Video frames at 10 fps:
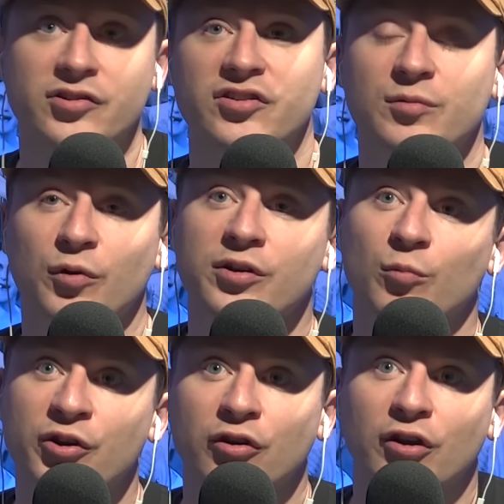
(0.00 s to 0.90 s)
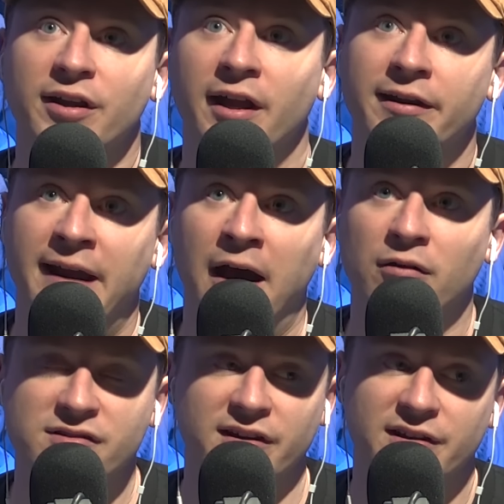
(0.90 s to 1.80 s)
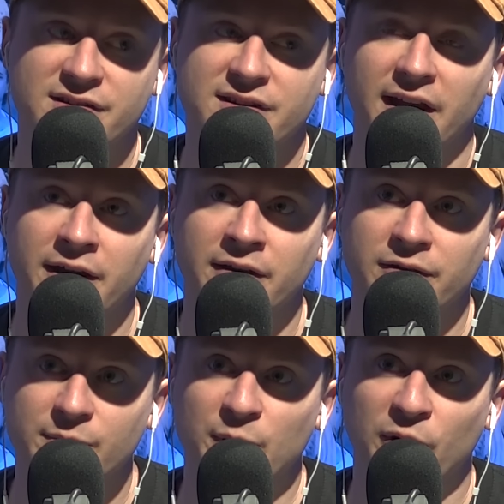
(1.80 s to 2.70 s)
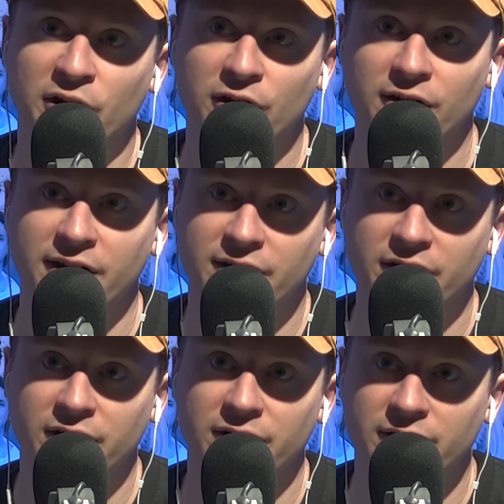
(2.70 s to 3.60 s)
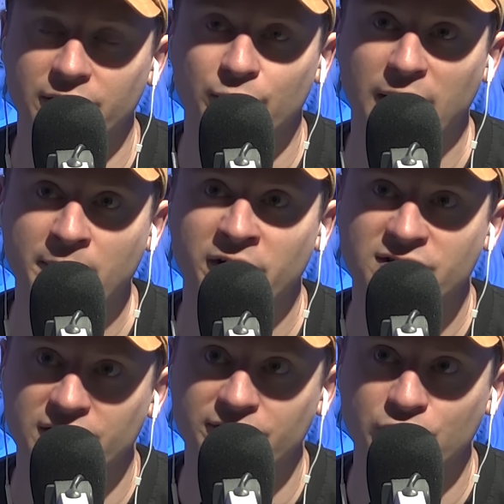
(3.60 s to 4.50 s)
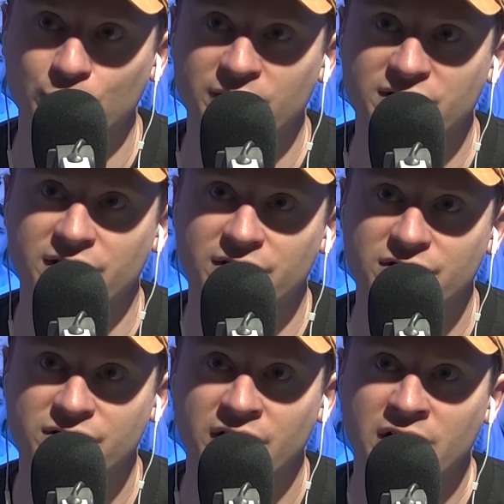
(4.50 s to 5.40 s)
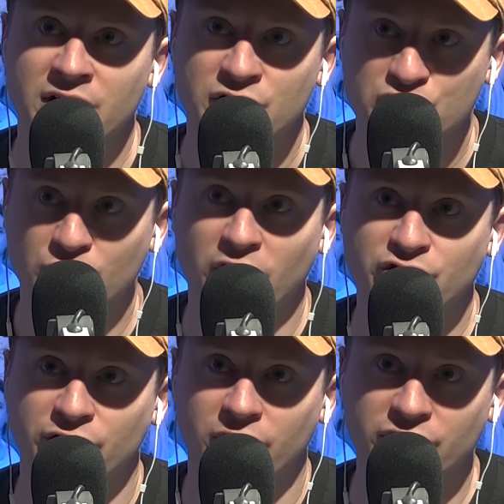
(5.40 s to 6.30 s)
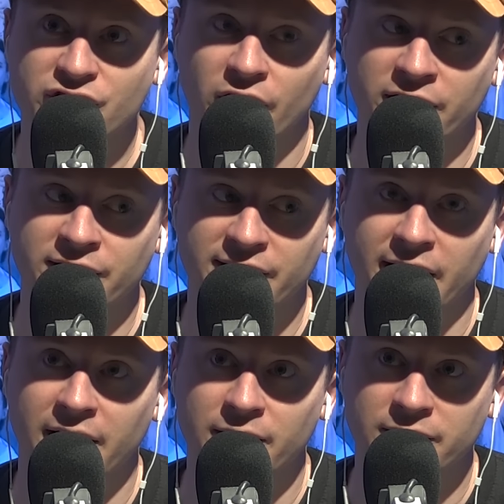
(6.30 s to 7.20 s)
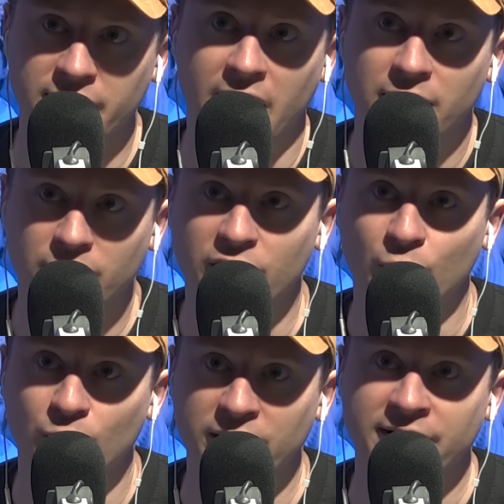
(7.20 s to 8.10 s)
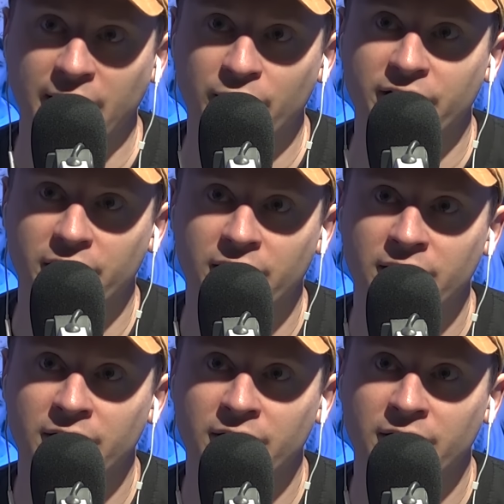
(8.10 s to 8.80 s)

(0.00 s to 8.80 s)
it's just when when you're looking at it now, it's like it's getting to be pretty clear. Like the the remnants of Dubas's structure are starting to get yeah, yeah. weaned out here.